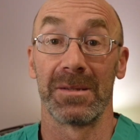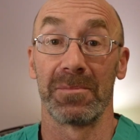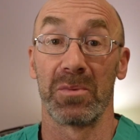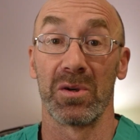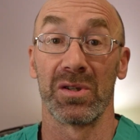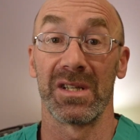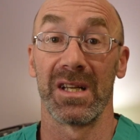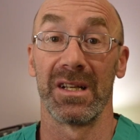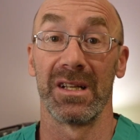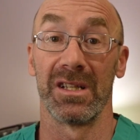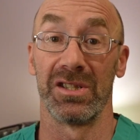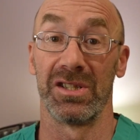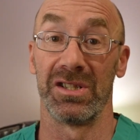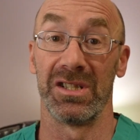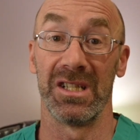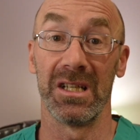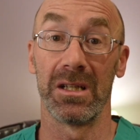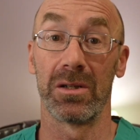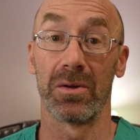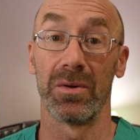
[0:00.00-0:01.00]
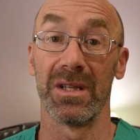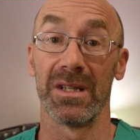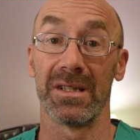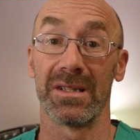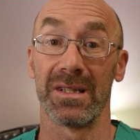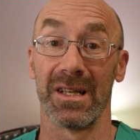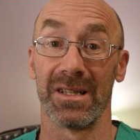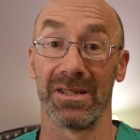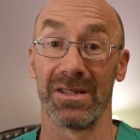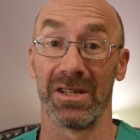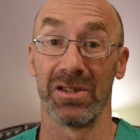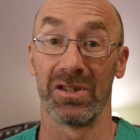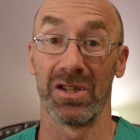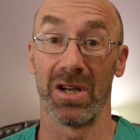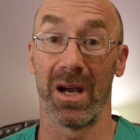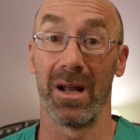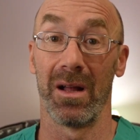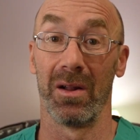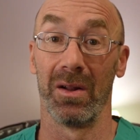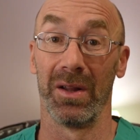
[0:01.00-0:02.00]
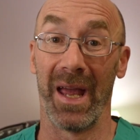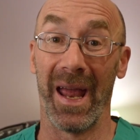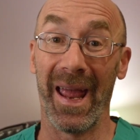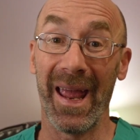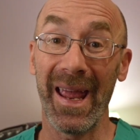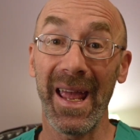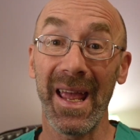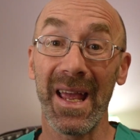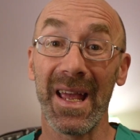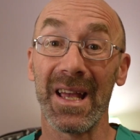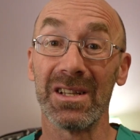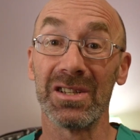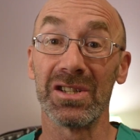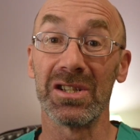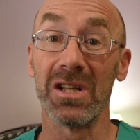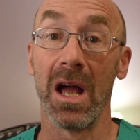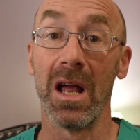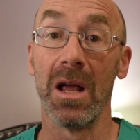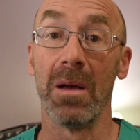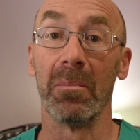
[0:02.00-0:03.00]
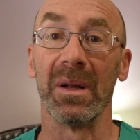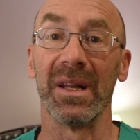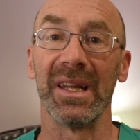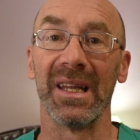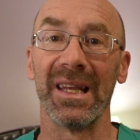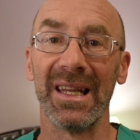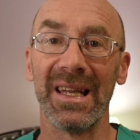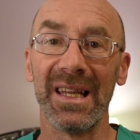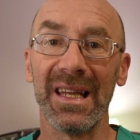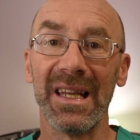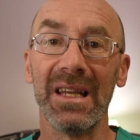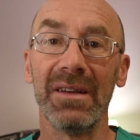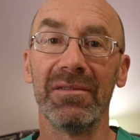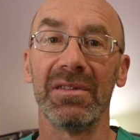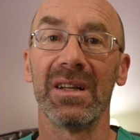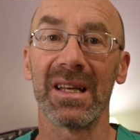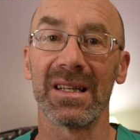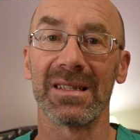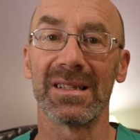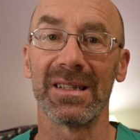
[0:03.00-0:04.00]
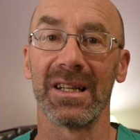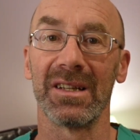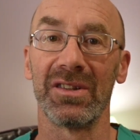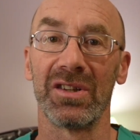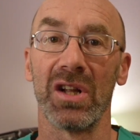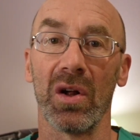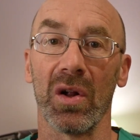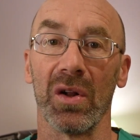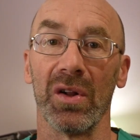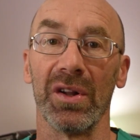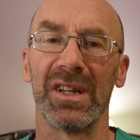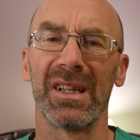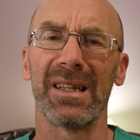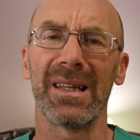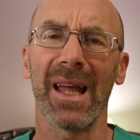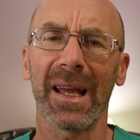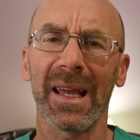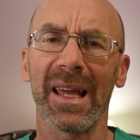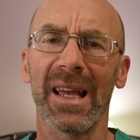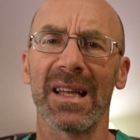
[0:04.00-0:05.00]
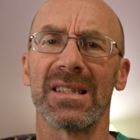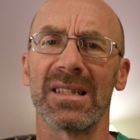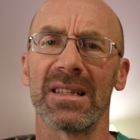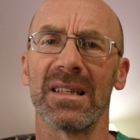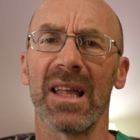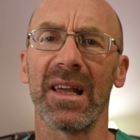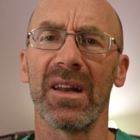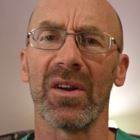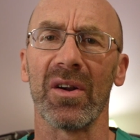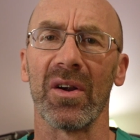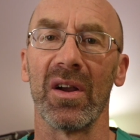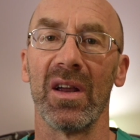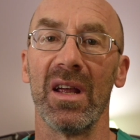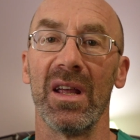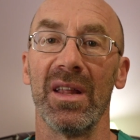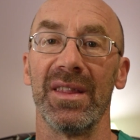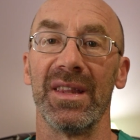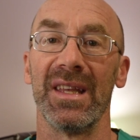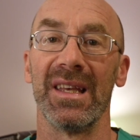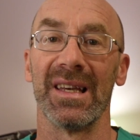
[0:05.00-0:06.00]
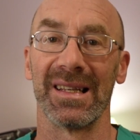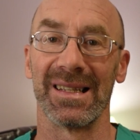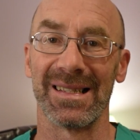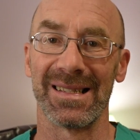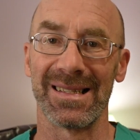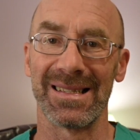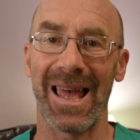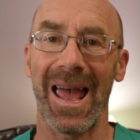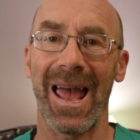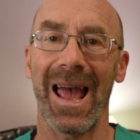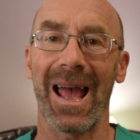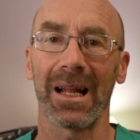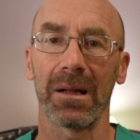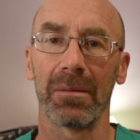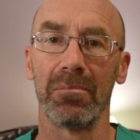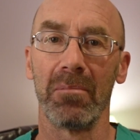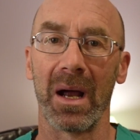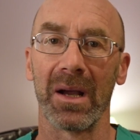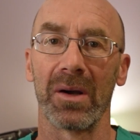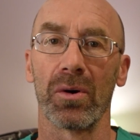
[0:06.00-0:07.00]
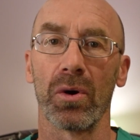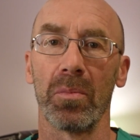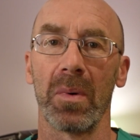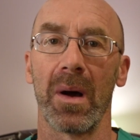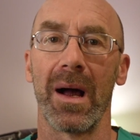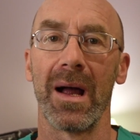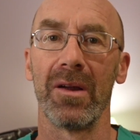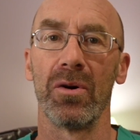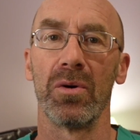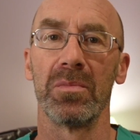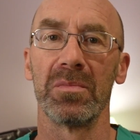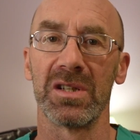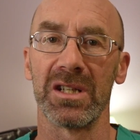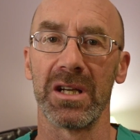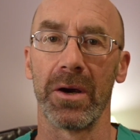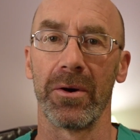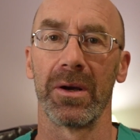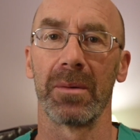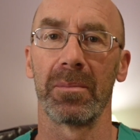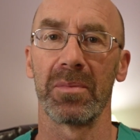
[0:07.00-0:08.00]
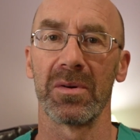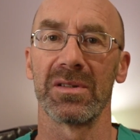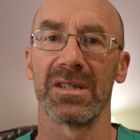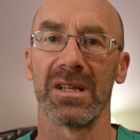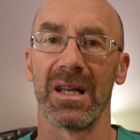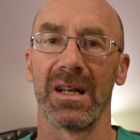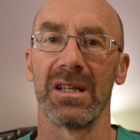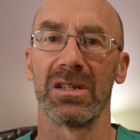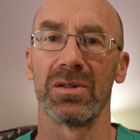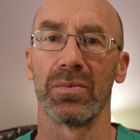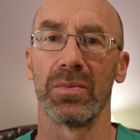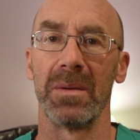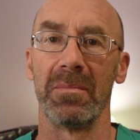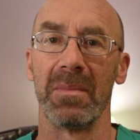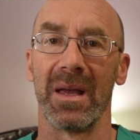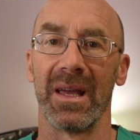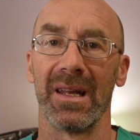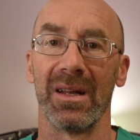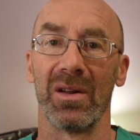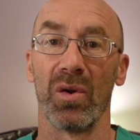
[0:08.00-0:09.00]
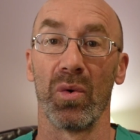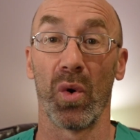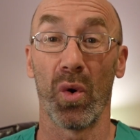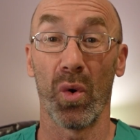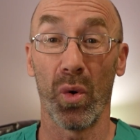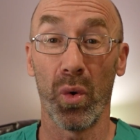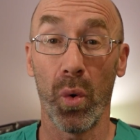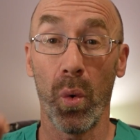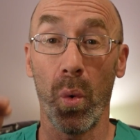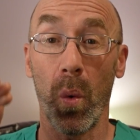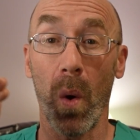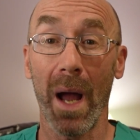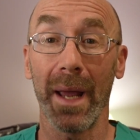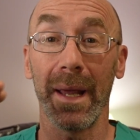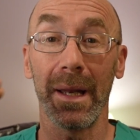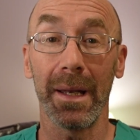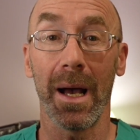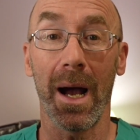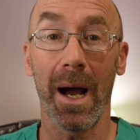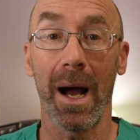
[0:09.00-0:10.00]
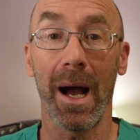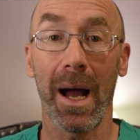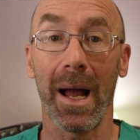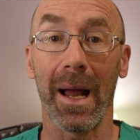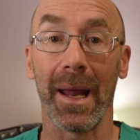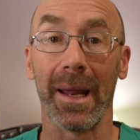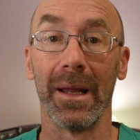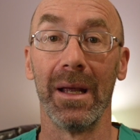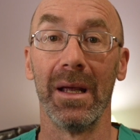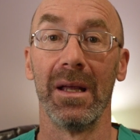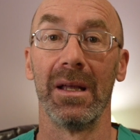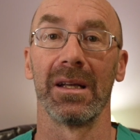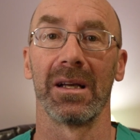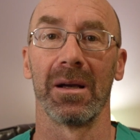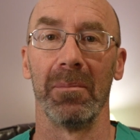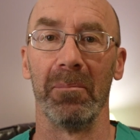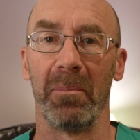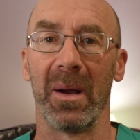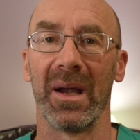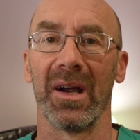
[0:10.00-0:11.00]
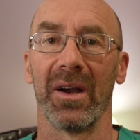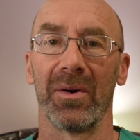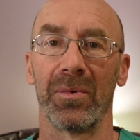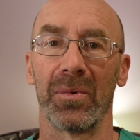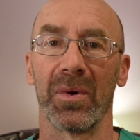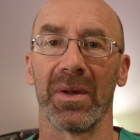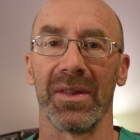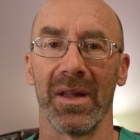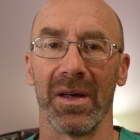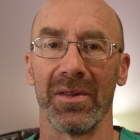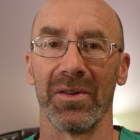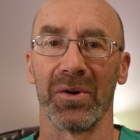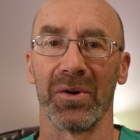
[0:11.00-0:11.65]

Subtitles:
percentage decreased as the child aged, but even as an adult, decades later, the exact microbiome sharing percentage remained quite high compared with other